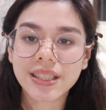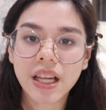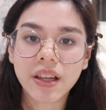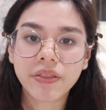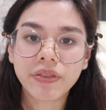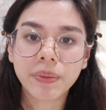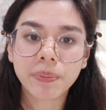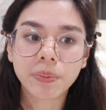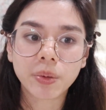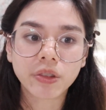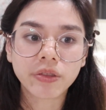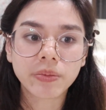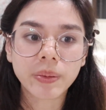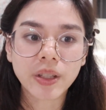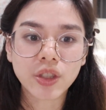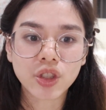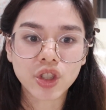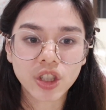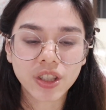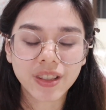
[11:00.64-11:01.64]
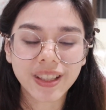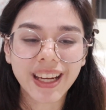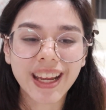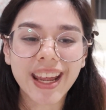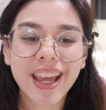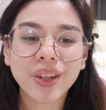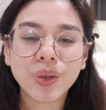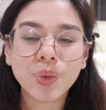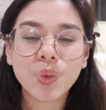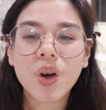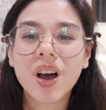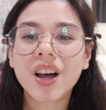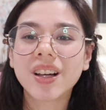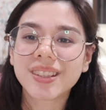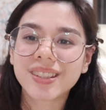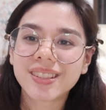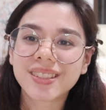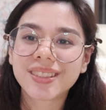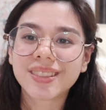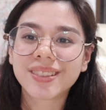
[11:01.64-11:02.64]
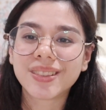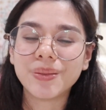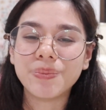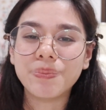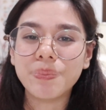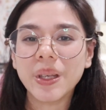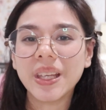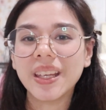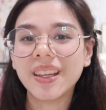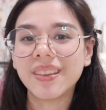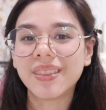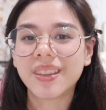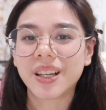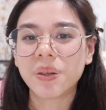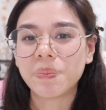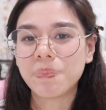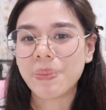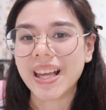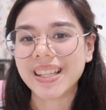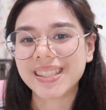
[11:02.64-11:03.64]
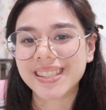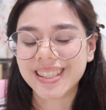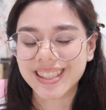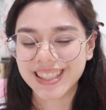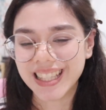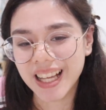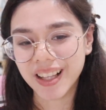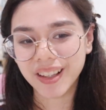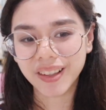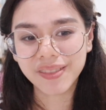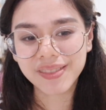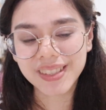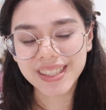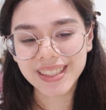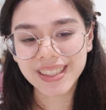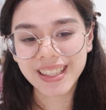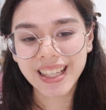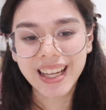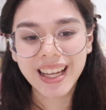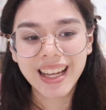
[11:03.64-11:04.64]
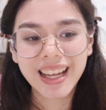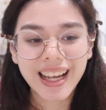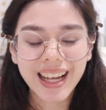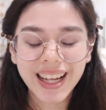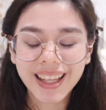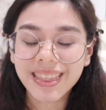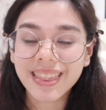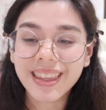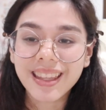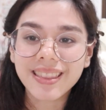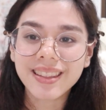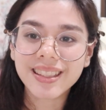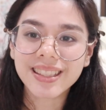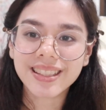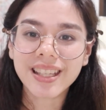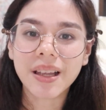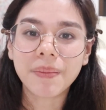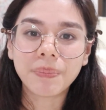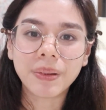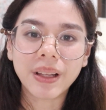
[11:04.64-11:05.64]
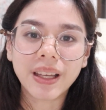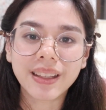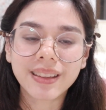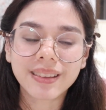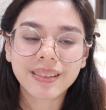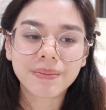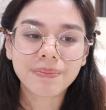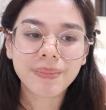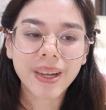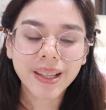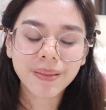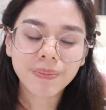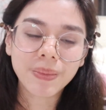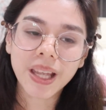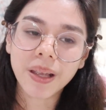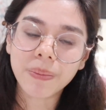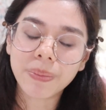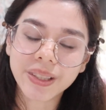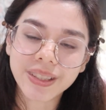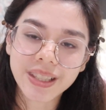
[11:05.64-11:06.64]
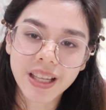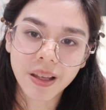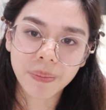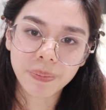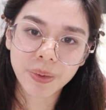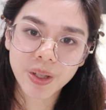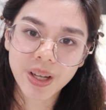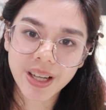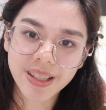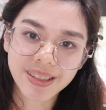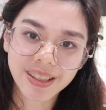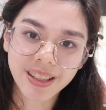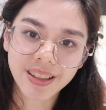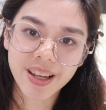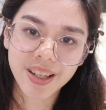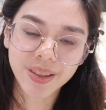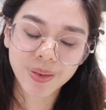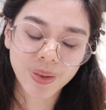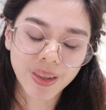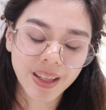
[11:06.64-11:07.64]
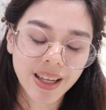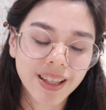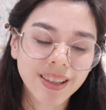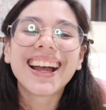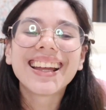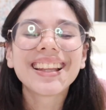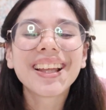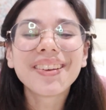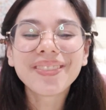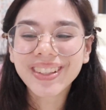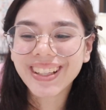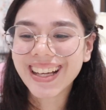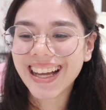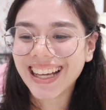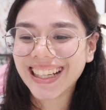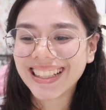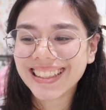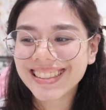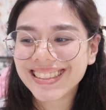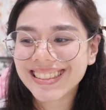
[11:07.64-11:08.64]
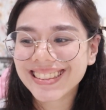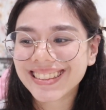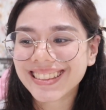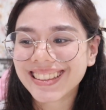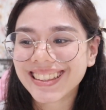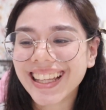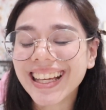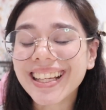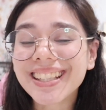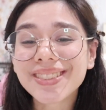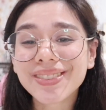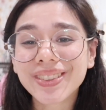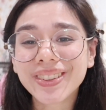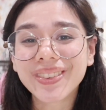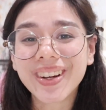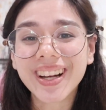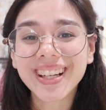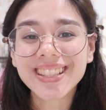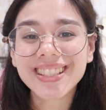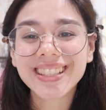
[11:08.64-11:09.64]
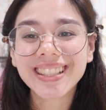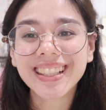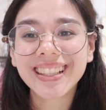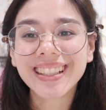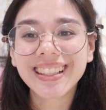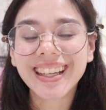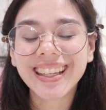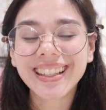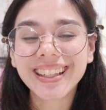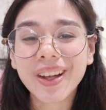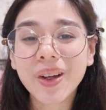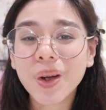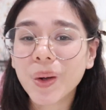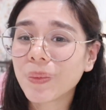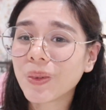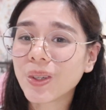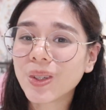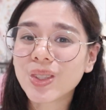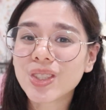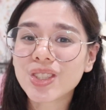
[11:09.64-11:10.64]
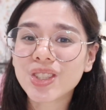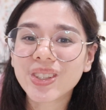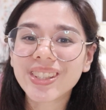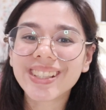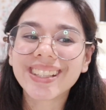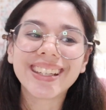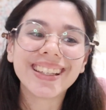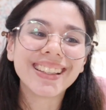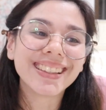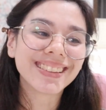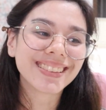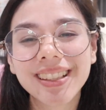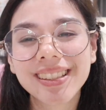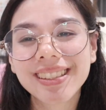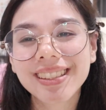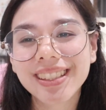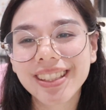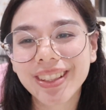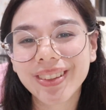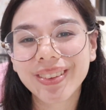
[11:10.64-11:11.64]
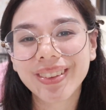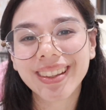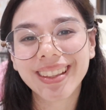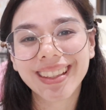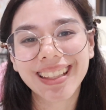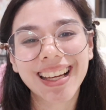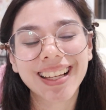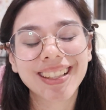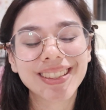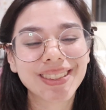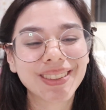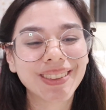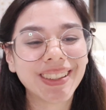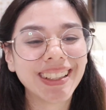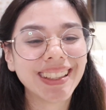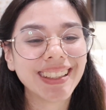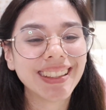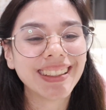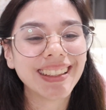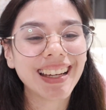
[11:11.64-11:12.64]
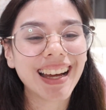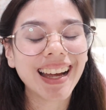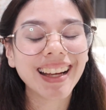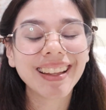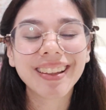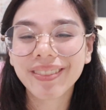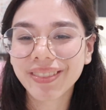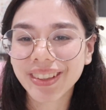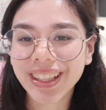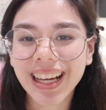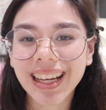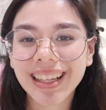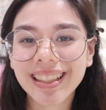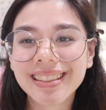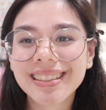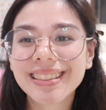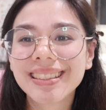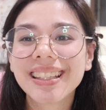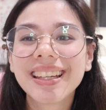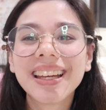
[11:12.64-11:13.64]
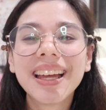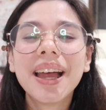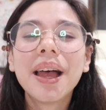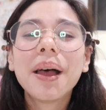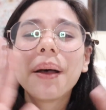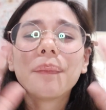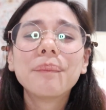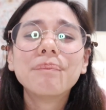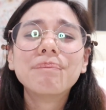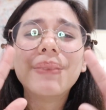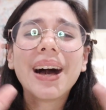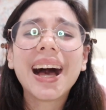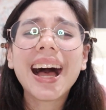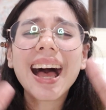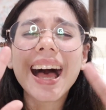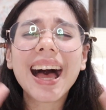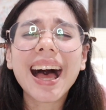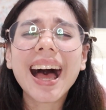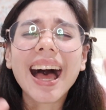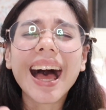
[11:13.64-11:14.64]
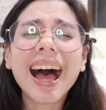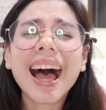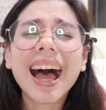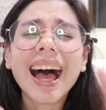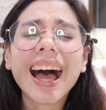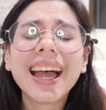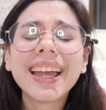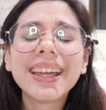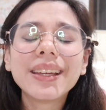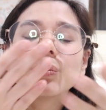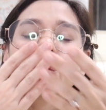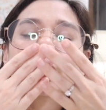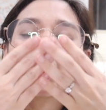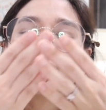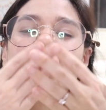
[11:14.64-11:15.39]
self-improvement journey and wants to be their best selves. I think this template might be able to help you guys a lot with that. I love you guys. Thanks for watching, and I hope you enjoyed it. I'll see you in the next one. I love you guys. Bye!